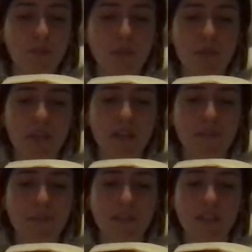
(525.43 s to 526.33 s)
plenty of
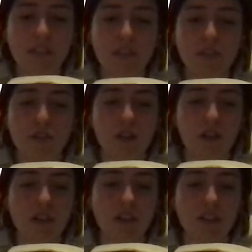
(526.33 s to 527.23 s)
biscuits,
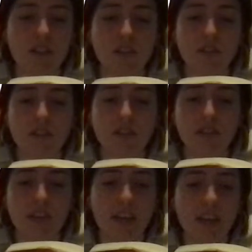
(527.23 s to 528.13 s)
chocolate, desserts,
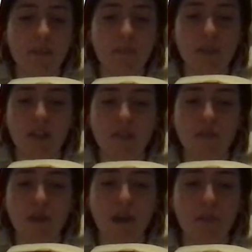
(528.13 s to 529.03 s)
cake, and plenty of
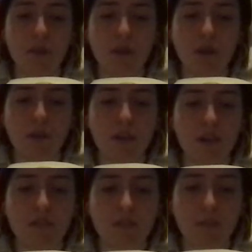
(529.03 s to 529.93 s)
wine, but no love
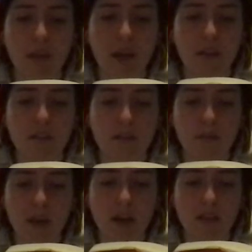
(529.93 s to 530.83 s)
for miles and
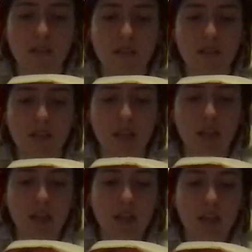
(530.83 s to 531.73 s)
miles.
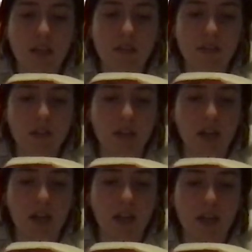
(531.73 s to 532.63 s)
If you did
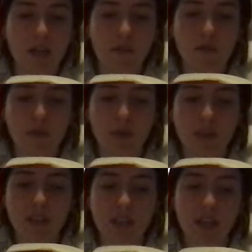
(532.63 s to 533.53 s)
not get up for work
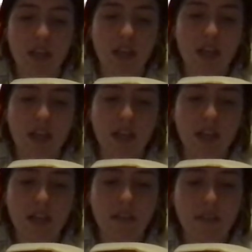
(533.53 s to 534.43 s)
today,
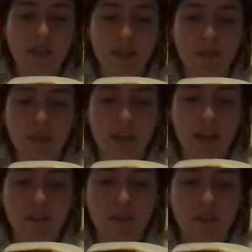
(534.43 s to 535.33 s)
if it has been
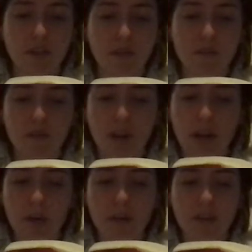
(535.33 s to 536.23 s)
afternoon for
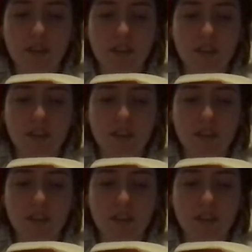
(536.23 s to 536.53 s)
hours,